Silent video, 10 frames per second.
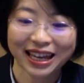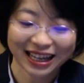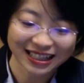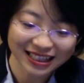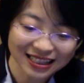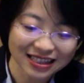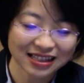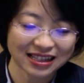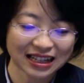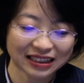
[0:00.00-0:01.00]
And this is
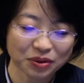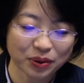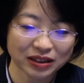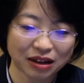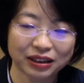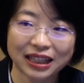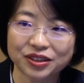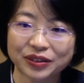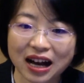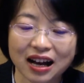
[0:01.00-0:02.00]
exactly what I would like
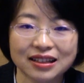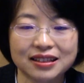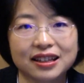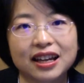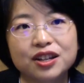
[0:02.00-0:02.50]
to ask.